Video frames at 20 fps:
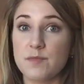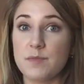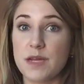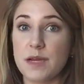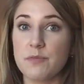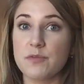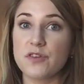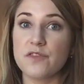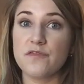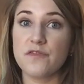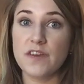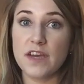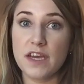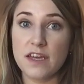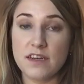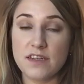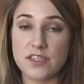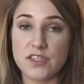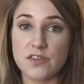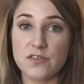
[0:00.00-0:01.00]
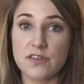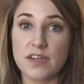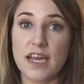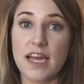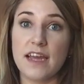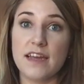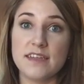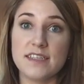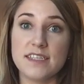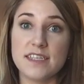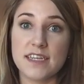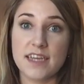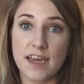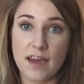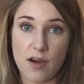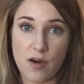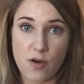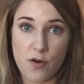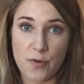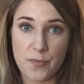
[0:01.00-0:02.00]
to be able to fit in a suitcase to
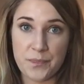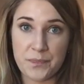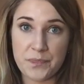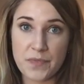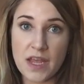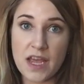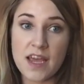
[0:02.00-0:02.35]
get home.